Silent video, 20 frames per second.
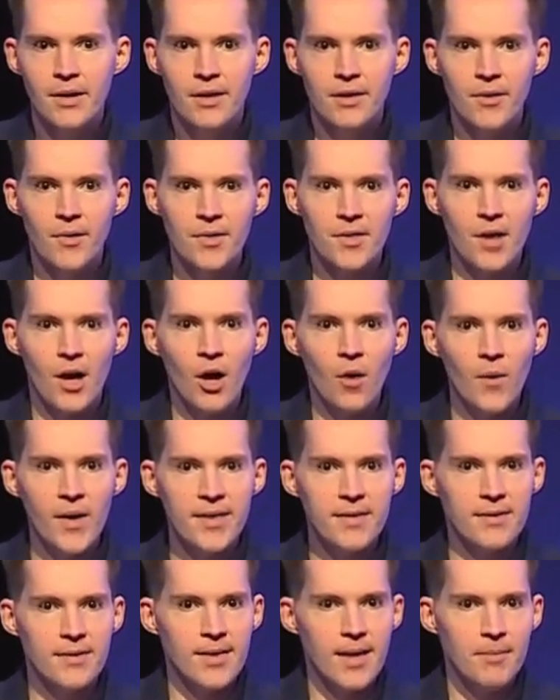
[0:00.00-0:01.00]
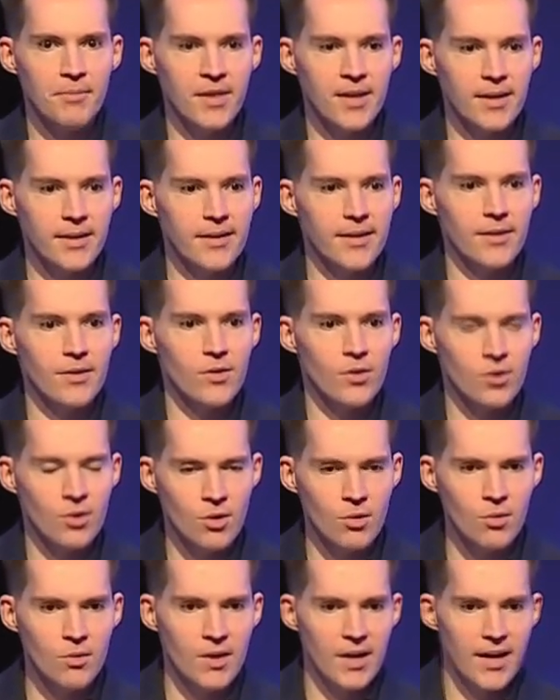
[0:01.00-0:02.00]
there was always something
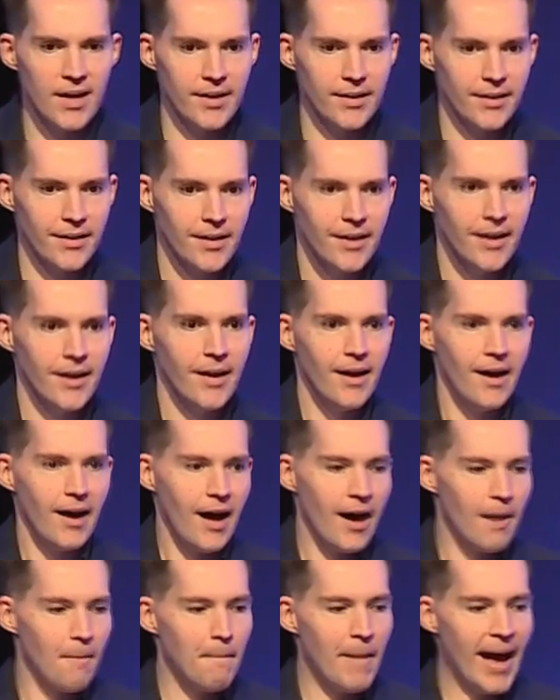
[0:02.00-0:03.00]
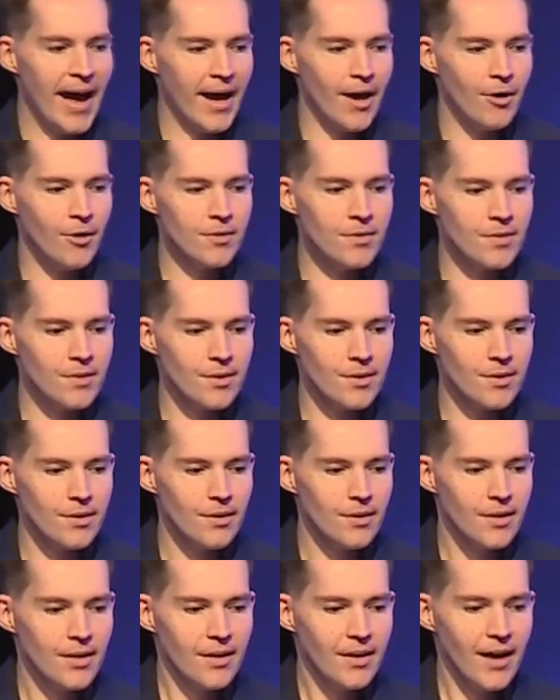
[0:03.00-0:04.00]
soothing about
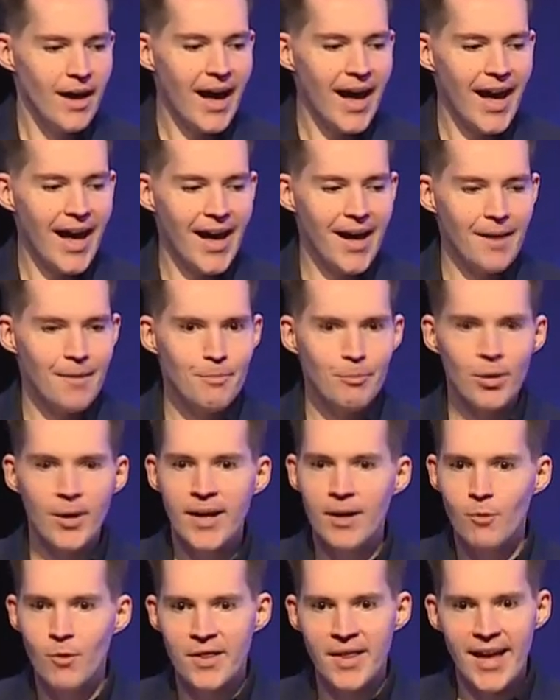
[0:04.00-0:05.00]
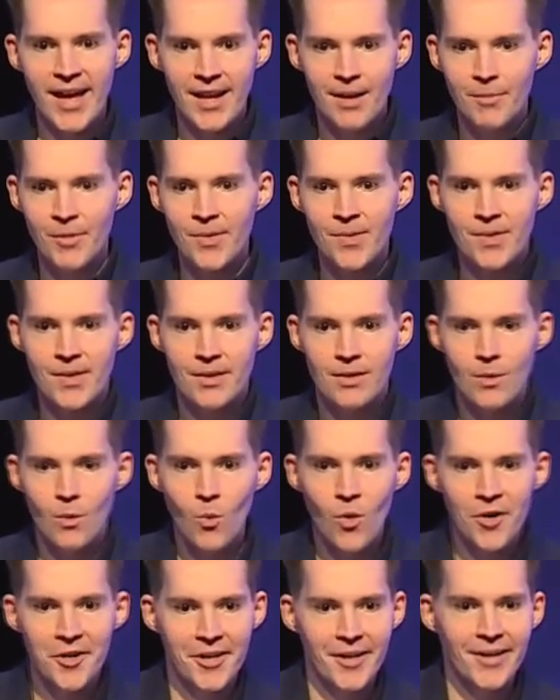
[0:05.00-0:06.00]
playing with animals in the
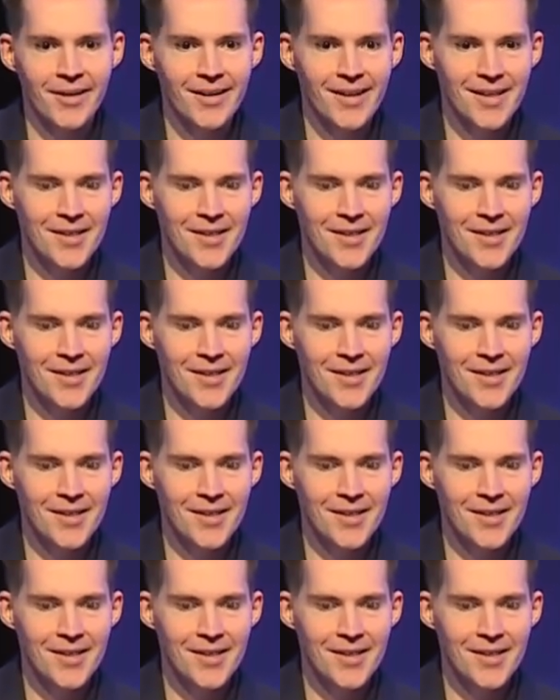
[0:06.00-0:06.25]
water.